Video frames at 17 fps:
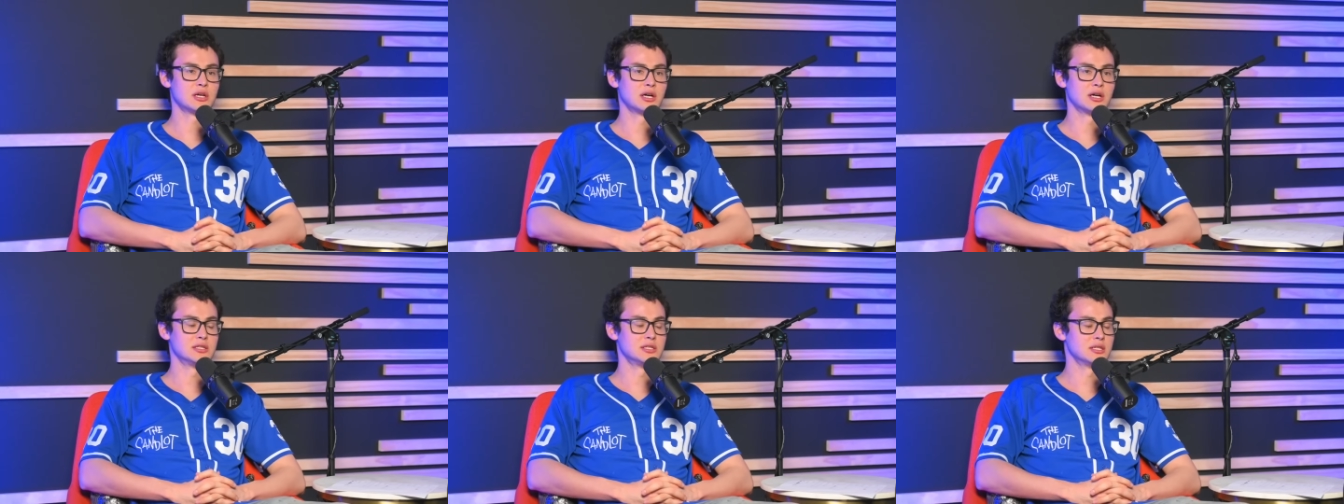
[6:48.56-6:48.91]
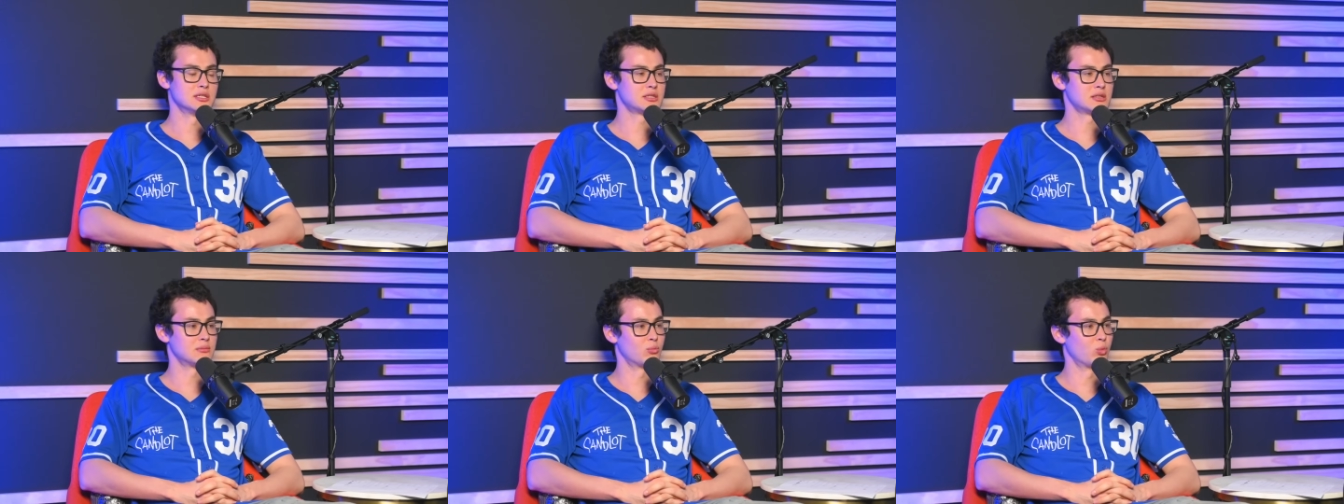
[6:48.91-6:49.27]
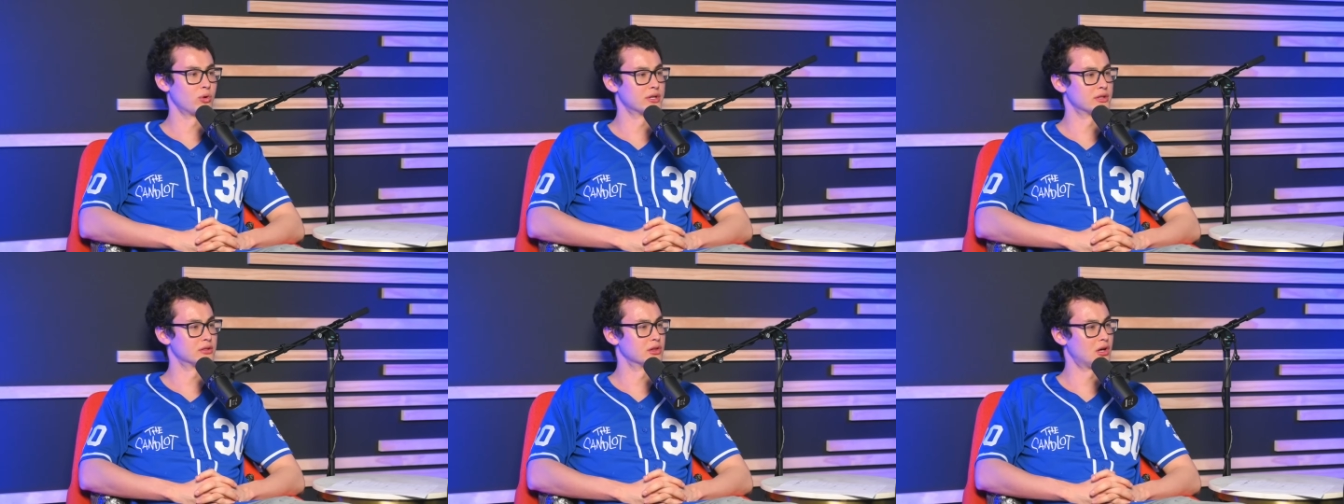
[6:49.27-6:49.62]
uh, did some
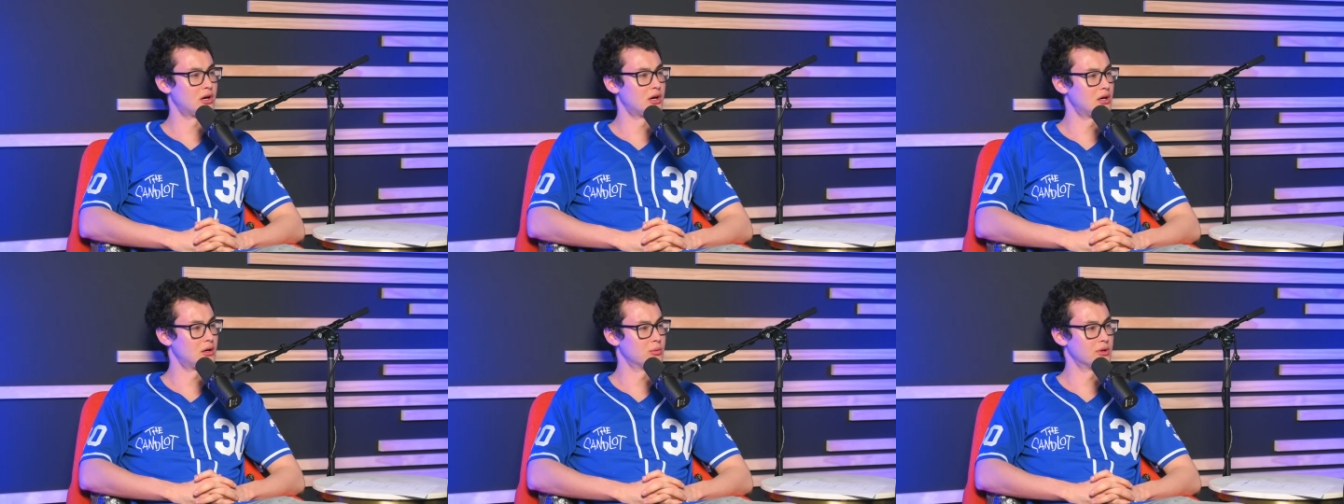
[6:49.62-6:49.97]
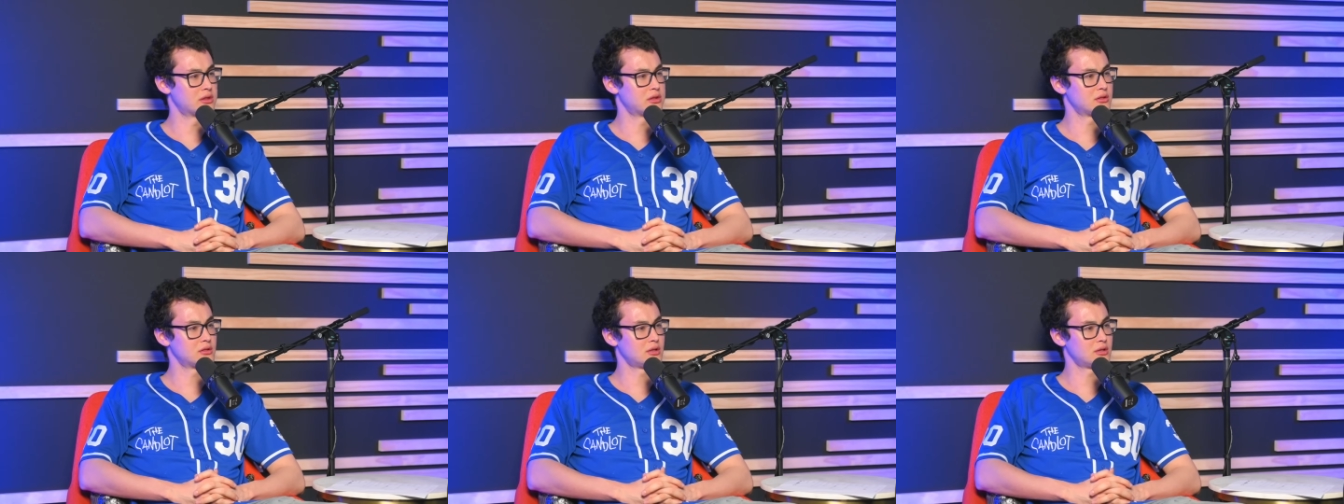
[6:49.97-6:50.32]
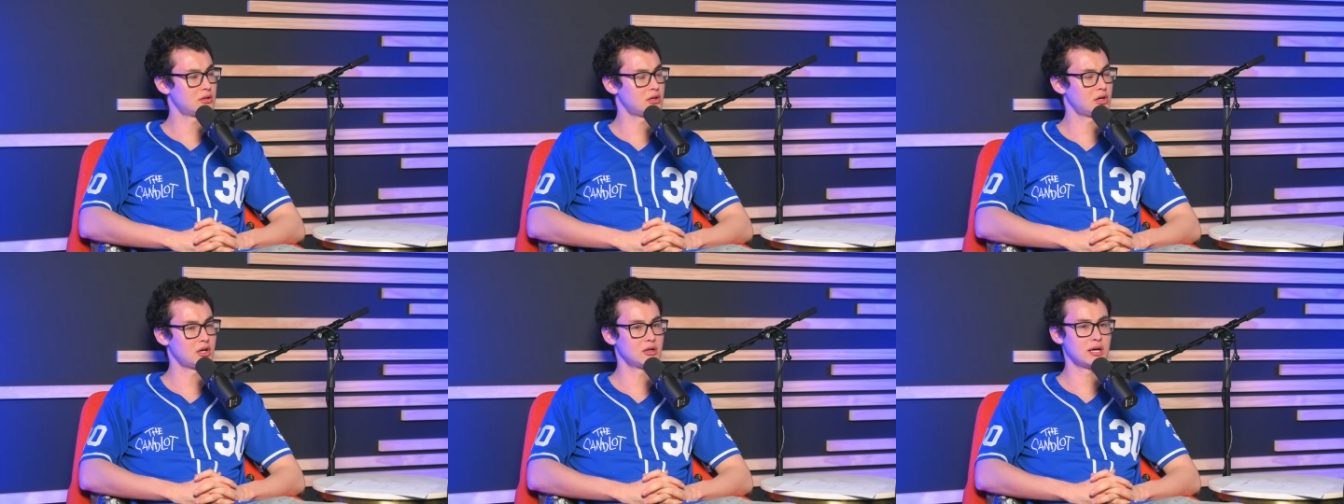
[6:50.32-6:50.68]
weird law with
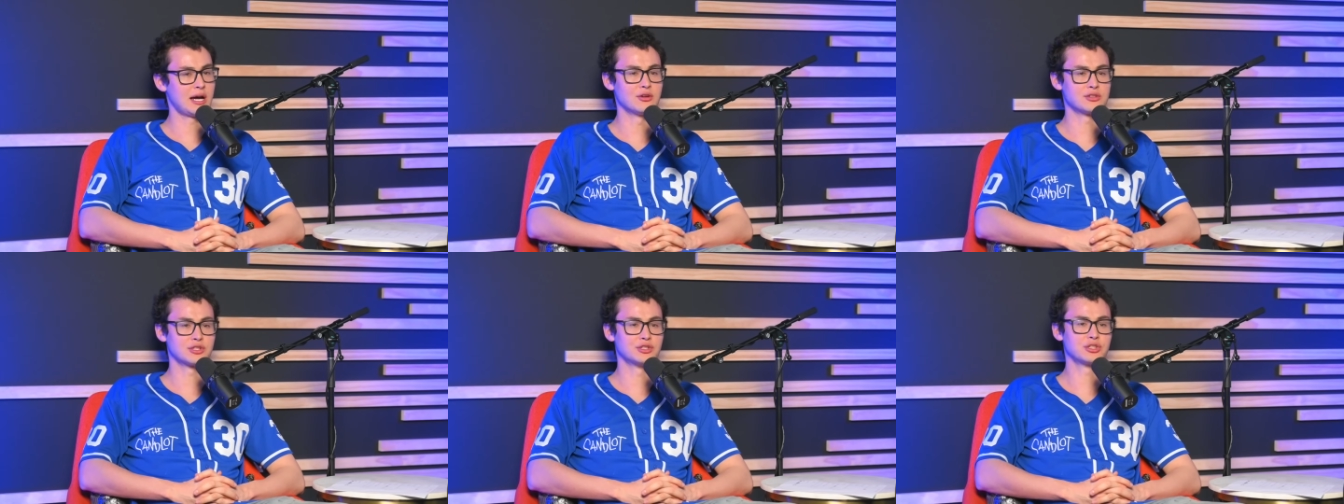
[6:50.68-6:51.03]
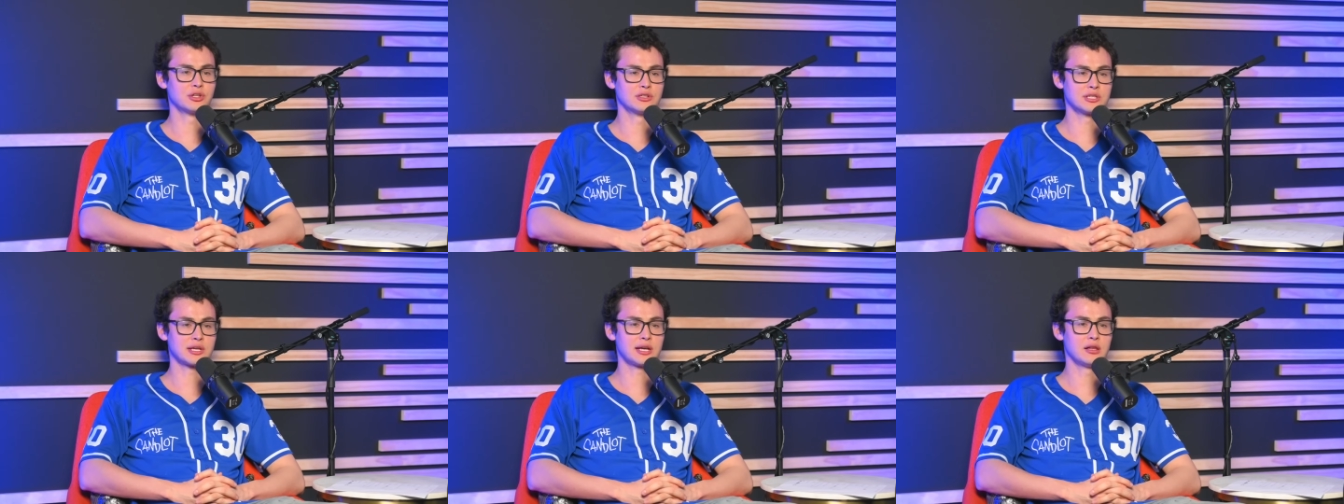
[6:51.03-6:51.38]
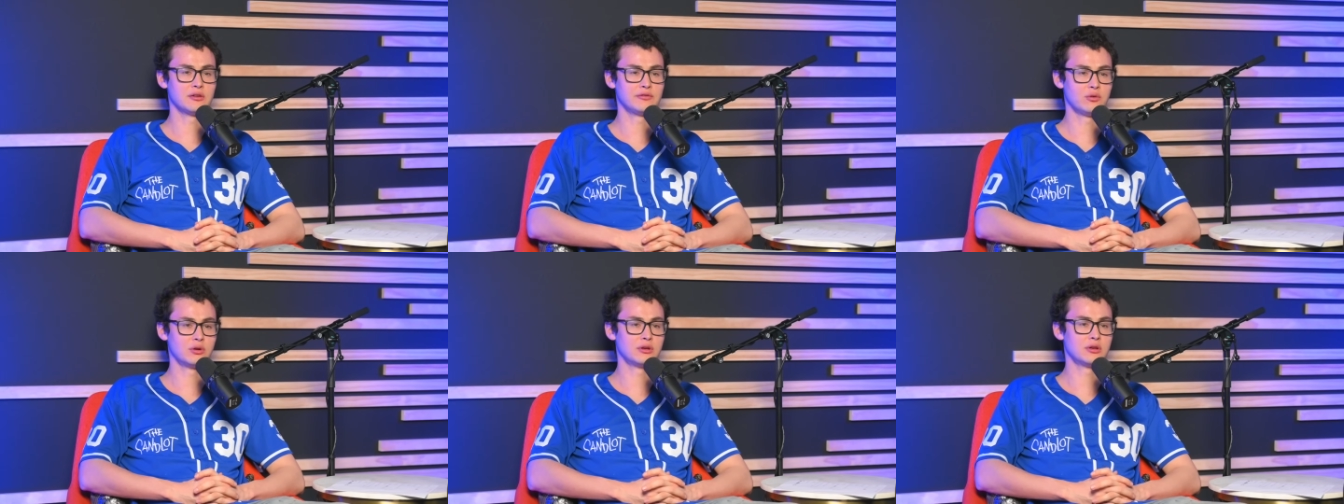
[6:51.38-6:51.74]
house insurance in
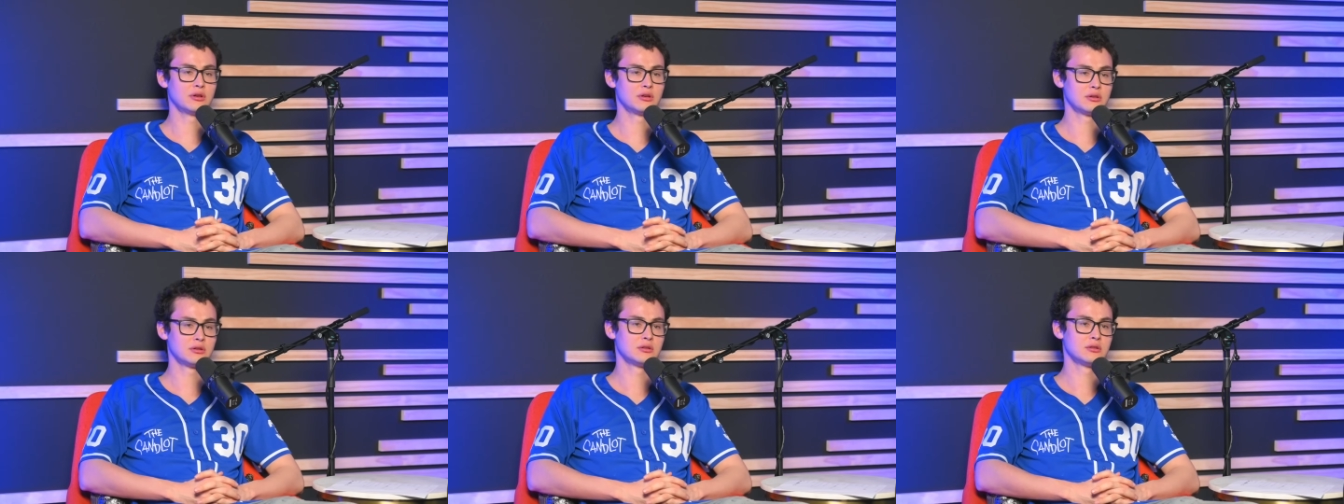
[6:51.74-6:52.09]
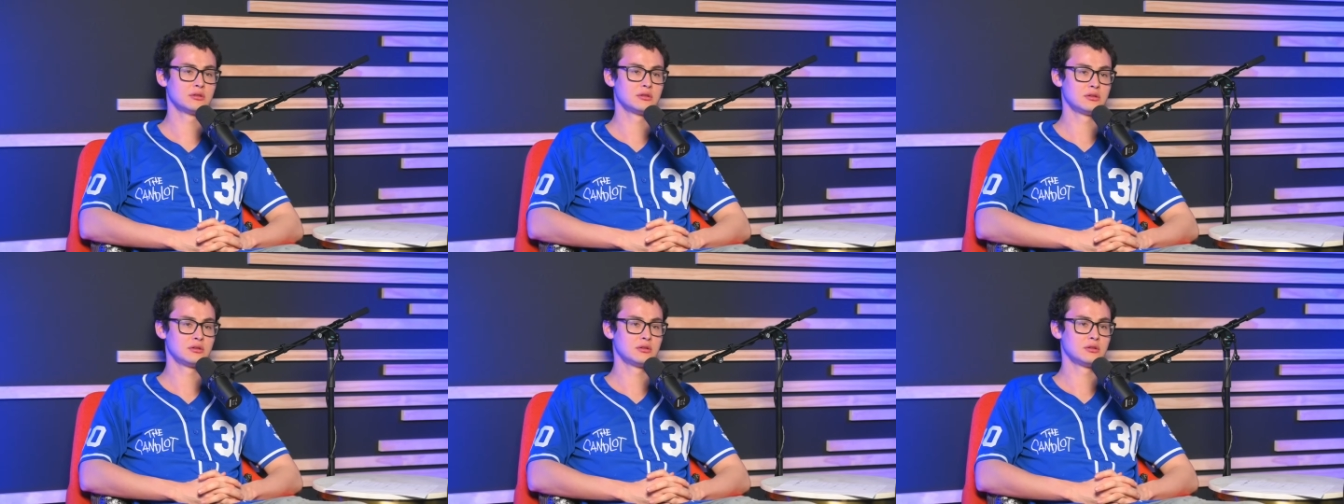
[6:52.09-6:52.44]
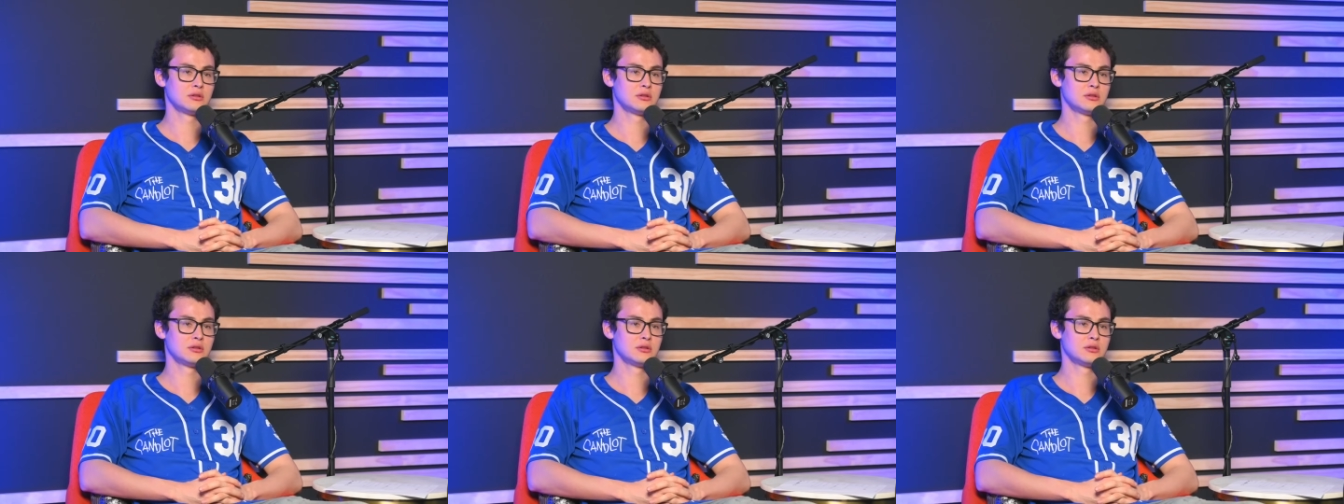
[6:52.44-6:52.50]
California? Yeah,